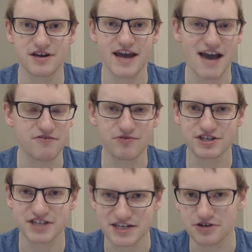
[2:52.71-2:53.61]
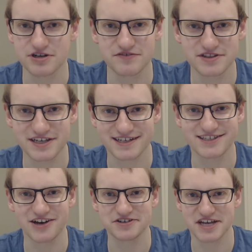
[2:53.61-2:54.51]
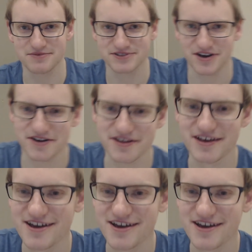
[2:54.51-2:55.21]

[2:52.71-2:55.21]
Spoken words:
half of which I don't even think sell on Amazon.